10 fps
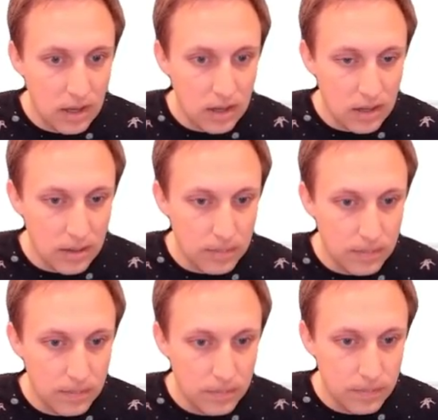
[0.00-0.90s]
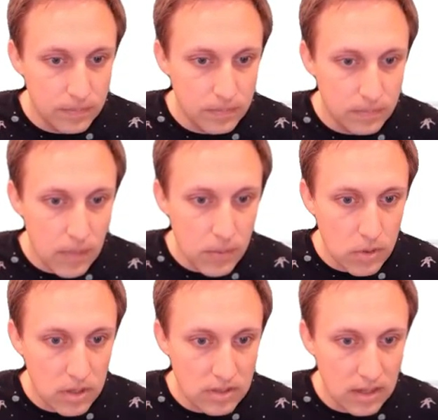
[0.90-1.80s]
Um, maybe we
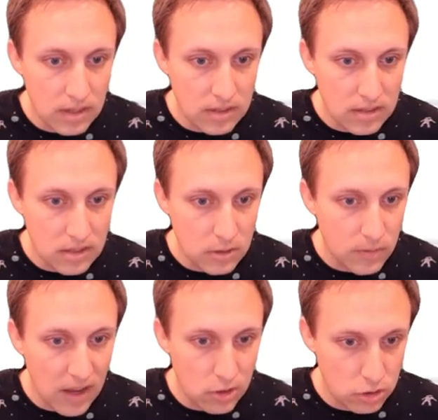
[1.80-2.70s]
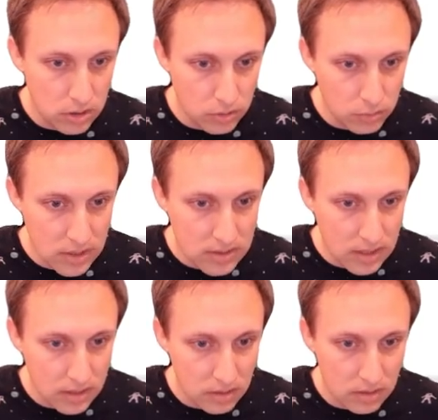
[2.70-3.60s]
could say that this is fashion and
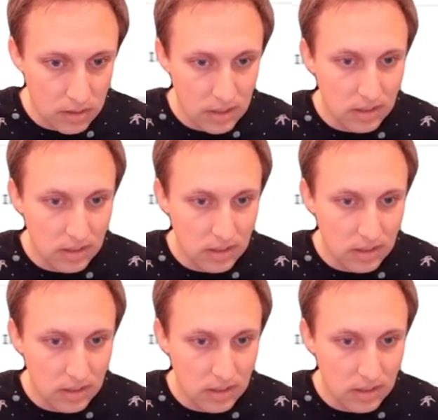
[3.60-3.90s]
retail.